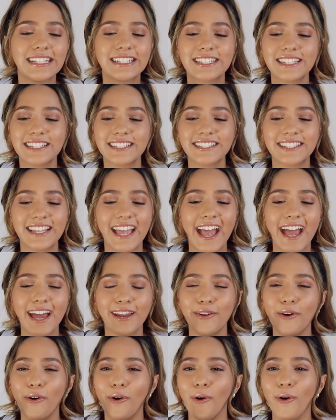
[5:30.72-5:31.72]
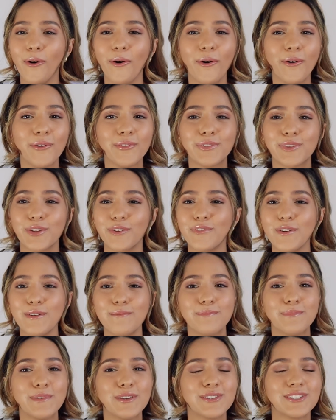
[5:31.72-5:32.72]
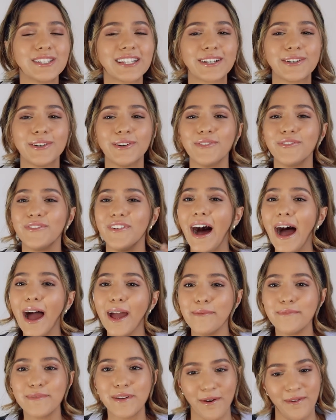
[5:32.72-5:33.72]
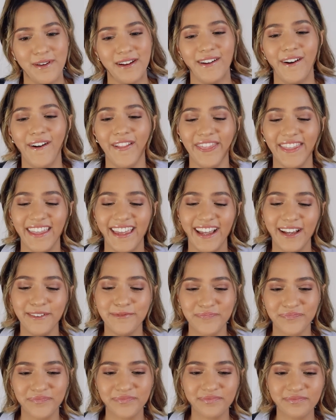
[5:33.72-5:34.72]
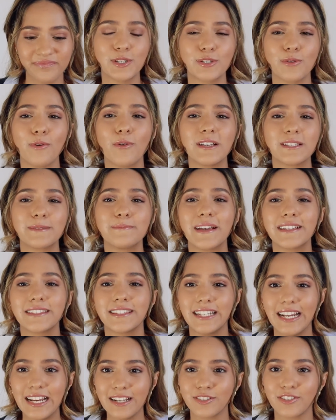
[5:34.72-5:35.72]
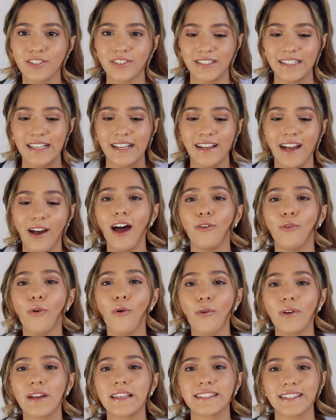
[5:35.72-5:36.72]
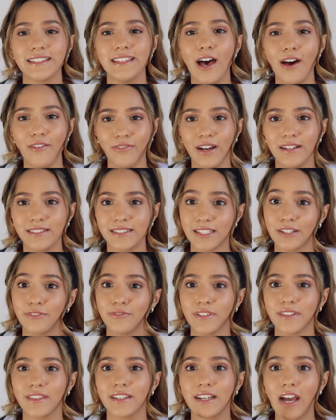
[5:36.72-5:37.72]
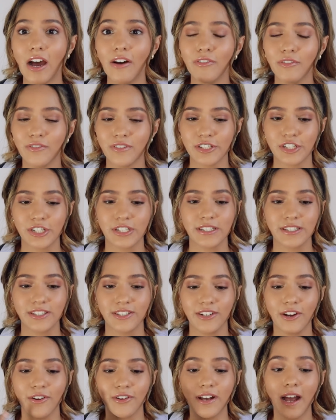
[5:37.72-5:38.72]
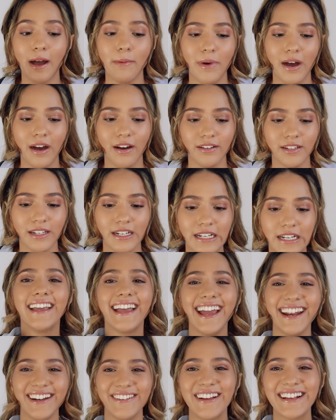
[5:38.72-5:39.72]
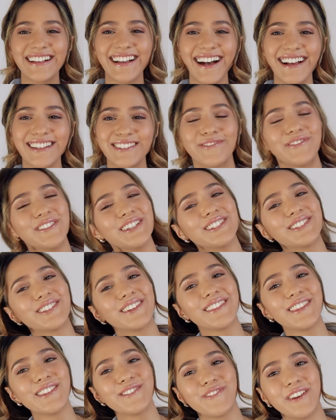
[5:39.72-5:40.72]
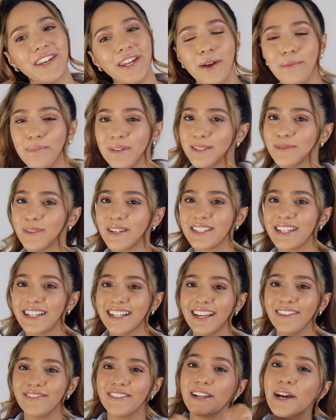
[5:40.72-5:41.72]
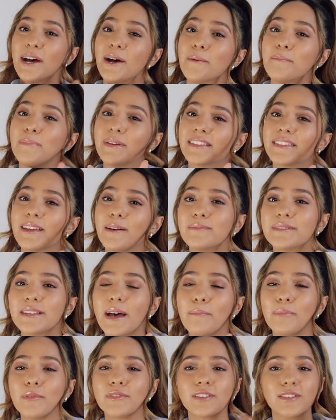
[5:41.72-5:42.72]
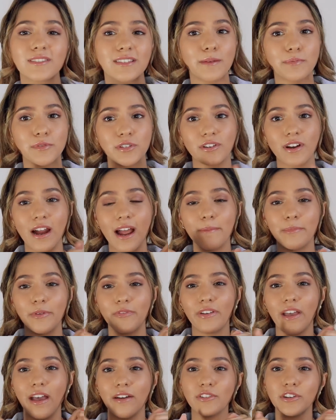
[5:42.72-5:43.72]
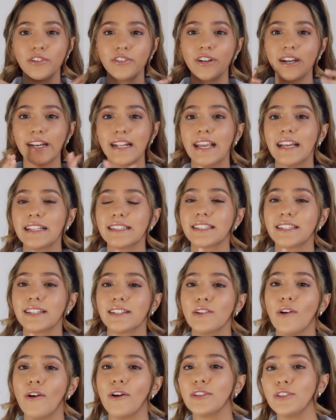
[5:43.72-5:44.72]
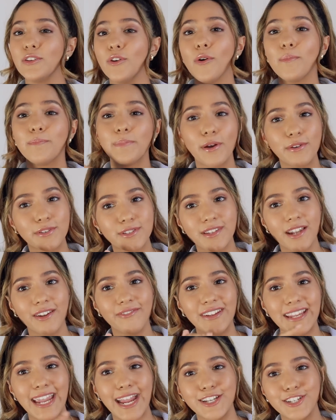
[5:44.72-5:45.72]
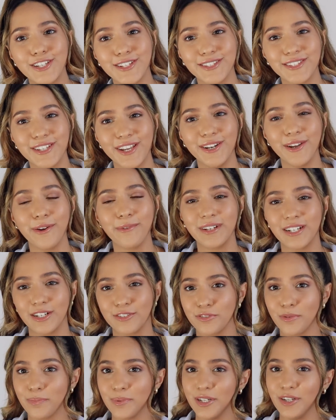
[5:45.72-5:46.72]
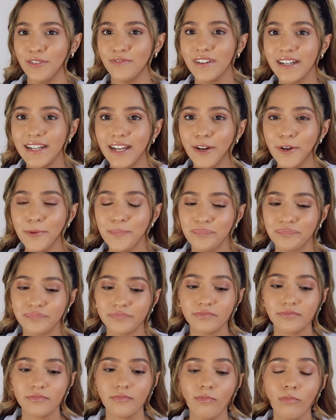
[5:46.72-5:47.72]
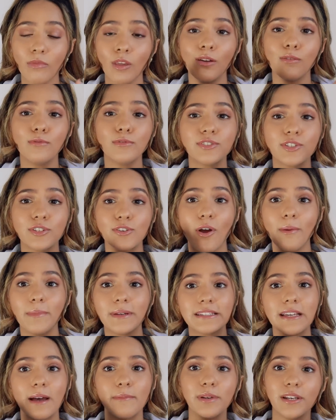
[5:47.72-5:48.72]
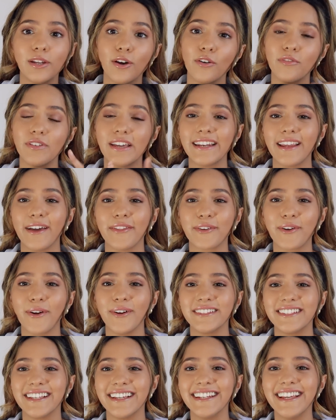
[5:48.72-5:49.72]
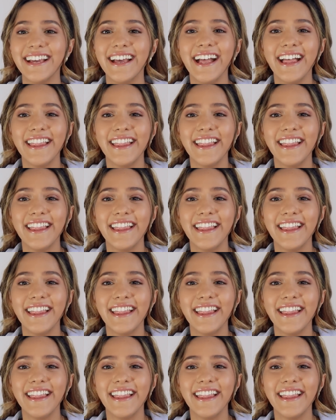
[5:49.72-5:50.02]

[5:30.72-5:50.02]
just had a whole different musical vibe going on there, which always makes it interesting. I always love how different the cover versions, you know, come out. Anyway, guys, if you enjoyed this video, please make sure to give it a big thumbs up. Also, subscribe if you haven't already and turn on your post notifications so you know when I drop a new video. Also, comment down below of any other content